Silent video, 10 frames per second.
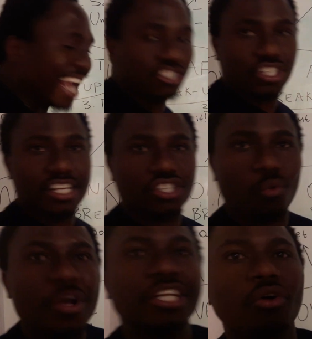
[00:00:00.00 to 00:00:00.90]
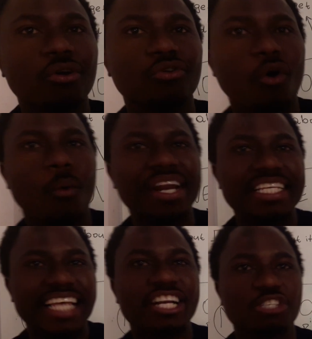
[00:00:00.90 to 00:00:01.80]
actions. We don't know what
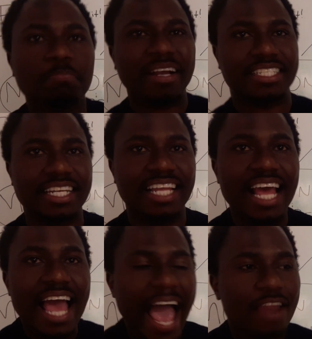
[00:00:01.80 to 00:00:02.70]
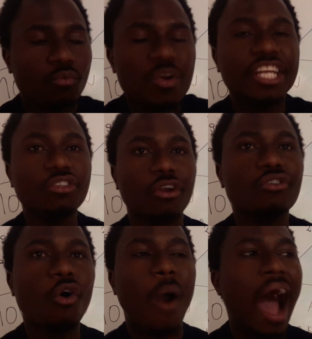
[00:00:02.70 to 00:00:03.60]
is expected. And we
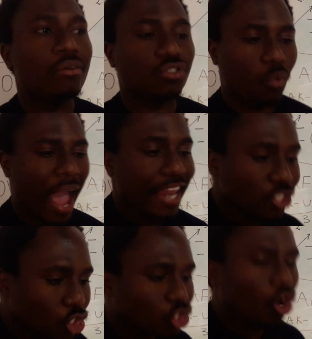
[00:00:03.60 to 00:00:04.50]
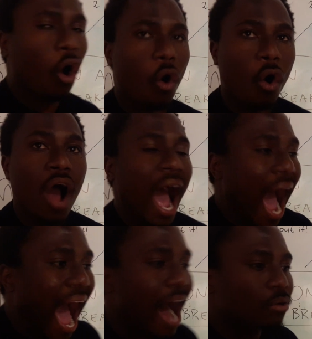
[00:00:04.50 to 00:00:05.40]
don't know how to ensure
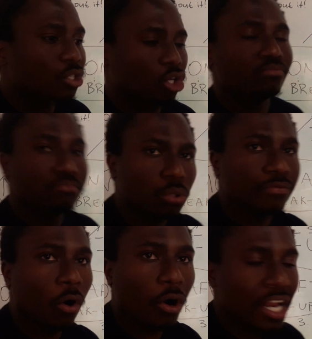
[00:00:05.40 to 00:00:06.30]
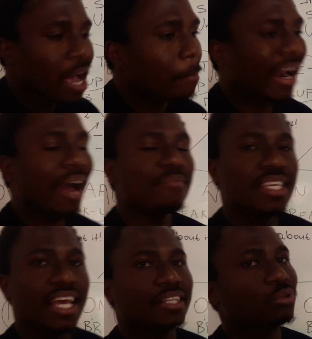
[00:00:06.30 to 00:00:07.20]
how to move on. But I'm
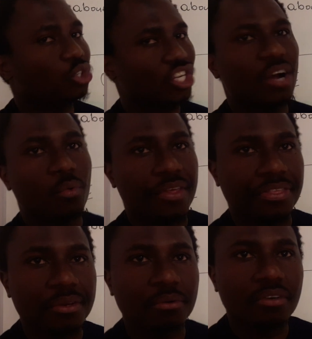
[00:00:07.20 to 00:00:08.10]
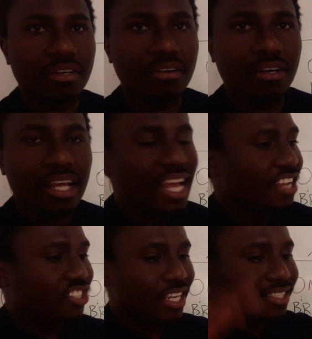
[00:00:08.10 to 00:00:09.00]
here to share with you.
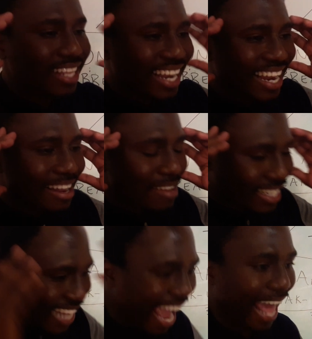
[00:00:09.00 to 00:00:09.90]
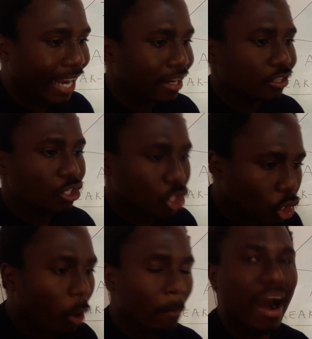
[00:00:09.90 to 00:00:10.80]
Just tell
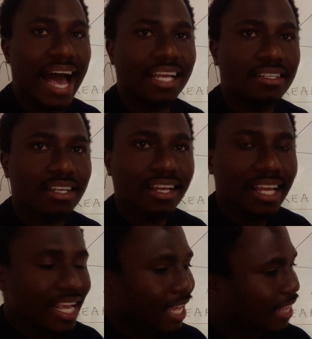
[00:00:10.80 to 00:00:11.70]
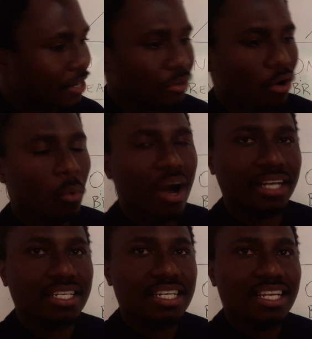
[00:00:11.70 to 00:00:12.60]
your mind that, you know
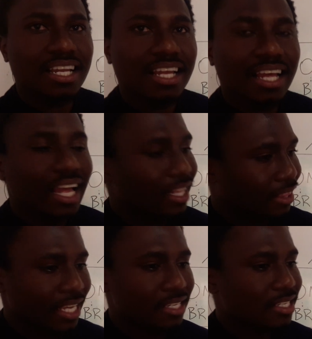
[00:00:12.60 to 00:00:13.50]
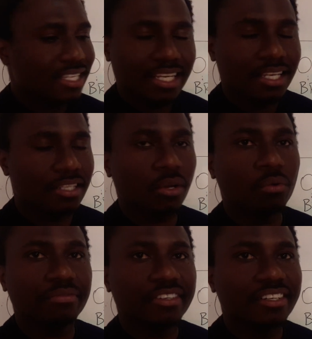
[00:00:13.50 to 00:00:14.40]
what, this is
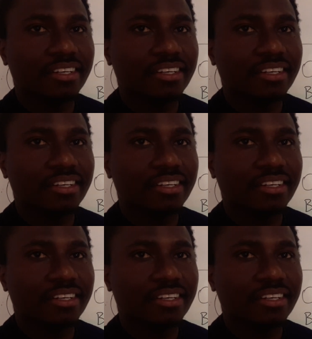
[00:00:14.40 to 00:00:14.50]
over.